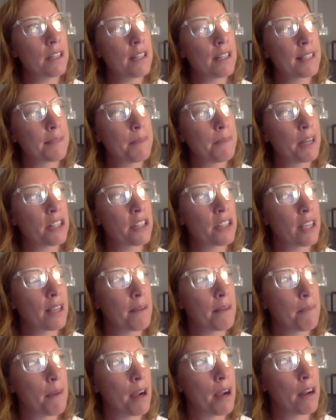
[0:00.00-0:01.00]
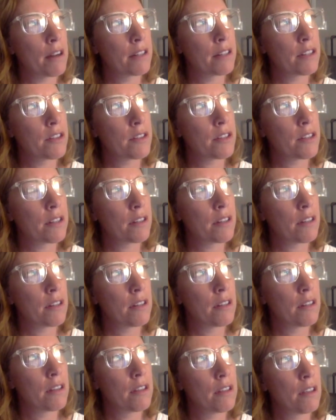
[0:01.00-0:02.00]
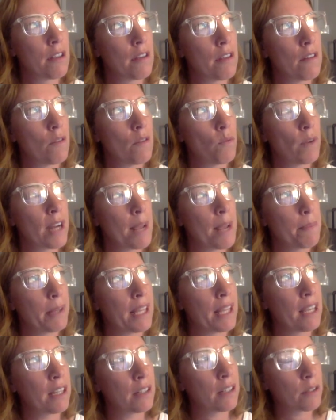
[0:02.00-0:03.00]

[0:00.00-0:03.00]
as much like a march when I play it